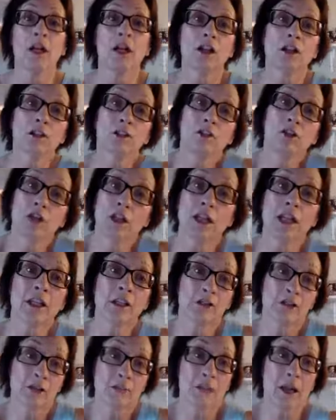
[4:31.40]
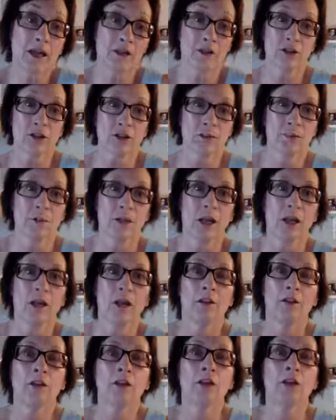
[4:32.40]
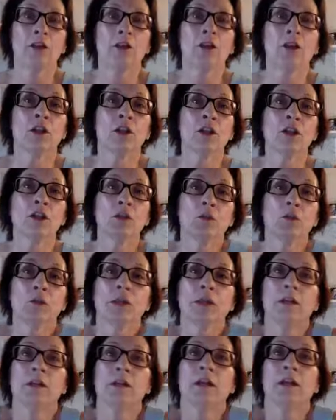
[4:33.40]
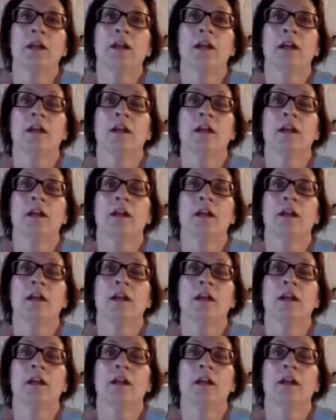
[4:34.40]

Look at your sponsor. You really,